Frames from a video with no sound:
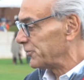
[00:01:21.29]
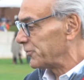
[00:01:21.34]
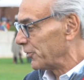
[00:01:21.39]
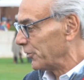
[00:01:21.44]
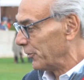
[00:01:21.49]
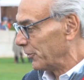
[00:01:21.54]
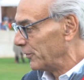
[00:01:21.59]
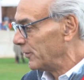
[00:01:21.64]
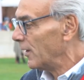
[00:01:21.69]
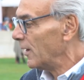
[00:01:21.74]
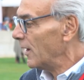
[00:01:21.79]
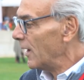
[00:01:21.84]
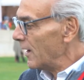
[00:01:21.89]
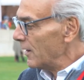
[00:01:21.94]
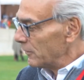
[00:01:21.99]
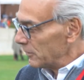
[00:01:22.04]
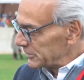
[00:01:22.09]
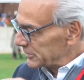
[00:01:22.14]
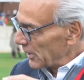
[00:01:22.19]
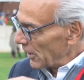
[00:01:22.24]
Jude
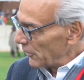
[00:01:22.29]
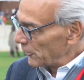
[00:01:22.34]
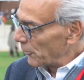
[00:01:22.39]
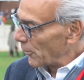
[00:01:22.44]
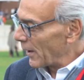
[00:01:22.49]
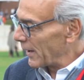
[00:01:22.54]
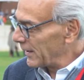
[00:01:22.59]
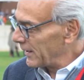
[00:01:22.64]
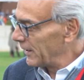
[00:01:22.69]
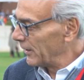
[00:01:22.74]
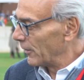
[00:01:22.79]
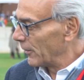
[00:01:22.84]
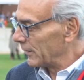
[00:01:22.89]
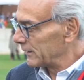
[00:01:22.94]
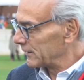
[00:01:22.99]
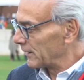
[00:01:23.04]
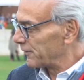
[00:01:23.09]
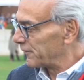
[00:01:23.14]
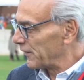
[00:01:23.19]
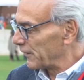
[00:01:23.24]
was held right here
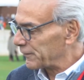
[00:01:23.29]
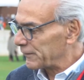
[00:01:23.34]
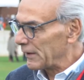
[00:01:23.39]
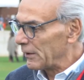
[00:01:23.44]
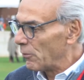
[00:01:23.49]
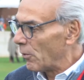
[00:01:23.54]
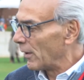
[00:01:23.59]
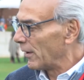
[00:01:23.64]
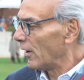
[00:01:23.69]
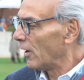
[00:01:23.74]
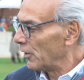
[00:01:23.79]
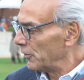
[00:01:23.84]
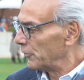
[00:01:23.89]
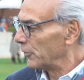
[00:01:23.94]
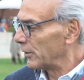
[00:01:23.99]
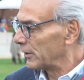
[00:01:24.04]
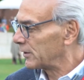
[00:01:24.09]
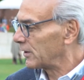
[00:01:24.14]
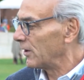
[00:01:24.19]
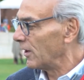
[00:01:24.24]
at the
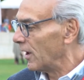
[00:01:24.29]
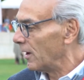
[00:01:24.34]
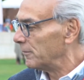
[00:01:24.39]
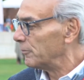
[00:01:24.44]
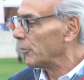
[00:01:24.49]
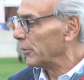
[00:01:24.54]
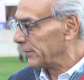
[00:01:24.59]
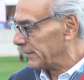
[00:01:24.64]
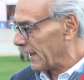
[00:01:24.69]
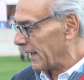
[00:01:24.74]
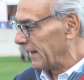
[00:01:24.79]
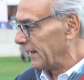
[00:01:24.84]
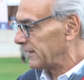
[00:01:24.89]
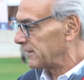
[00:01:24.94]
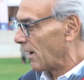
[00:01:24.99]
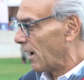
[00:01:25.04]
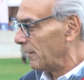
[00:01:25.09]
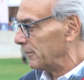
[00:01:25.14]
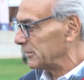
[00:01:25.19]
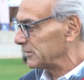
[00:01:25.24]
5100 Club with Danny
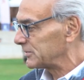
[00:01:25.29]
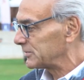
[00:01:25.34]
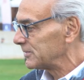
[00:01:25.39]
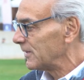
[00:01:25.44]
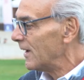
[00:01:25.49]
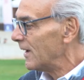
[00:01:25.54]
Thomas.